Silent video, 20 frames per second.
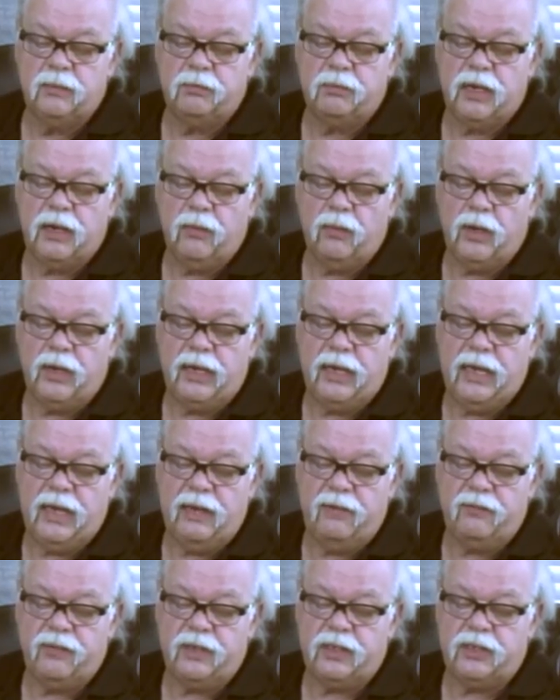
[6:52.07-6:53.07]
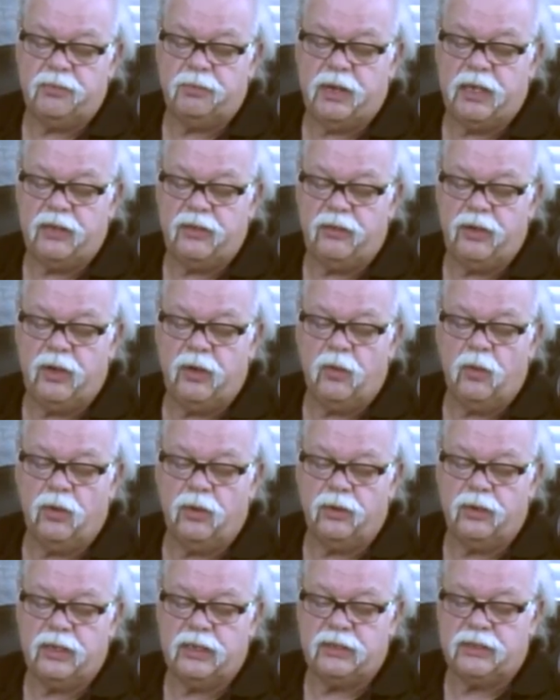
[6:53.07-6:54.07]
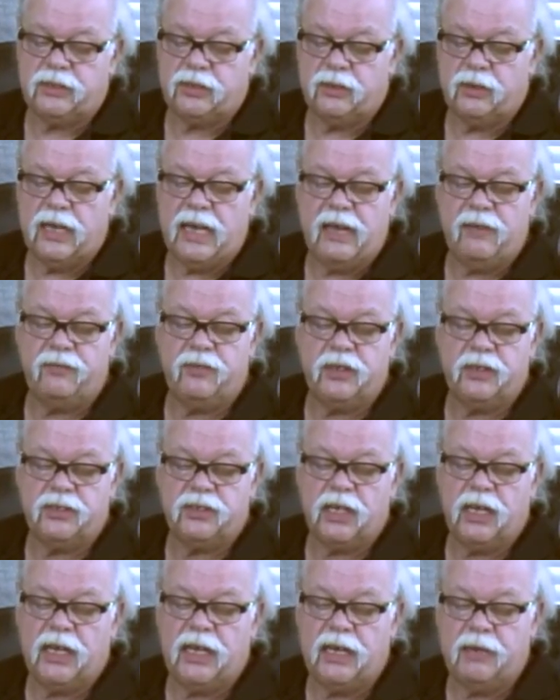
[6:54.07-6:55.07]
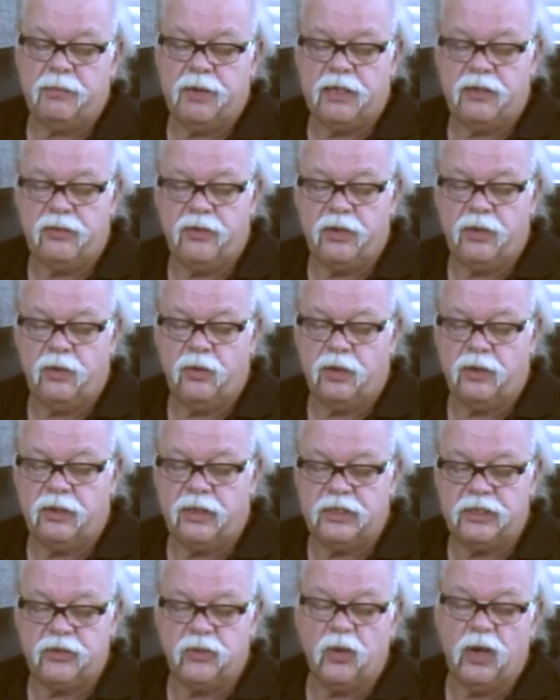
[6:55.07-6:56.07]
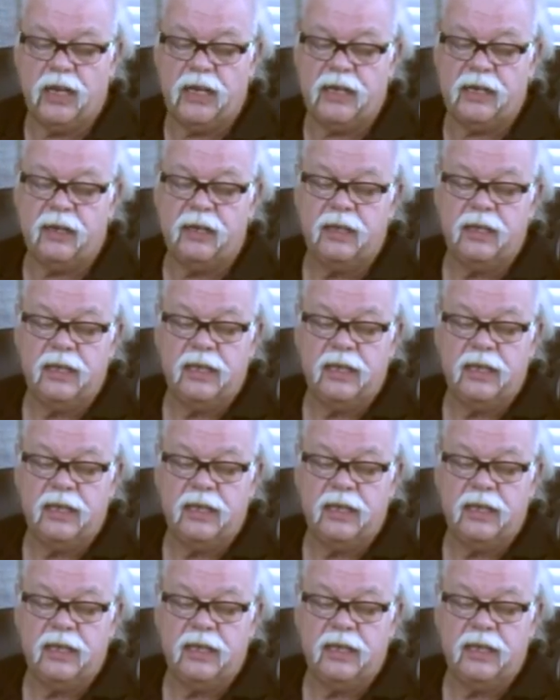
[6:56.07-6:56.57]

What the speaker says: by 1/2 inch by 3/4 inch, so 1/2 inch high by 3/4 inch wide.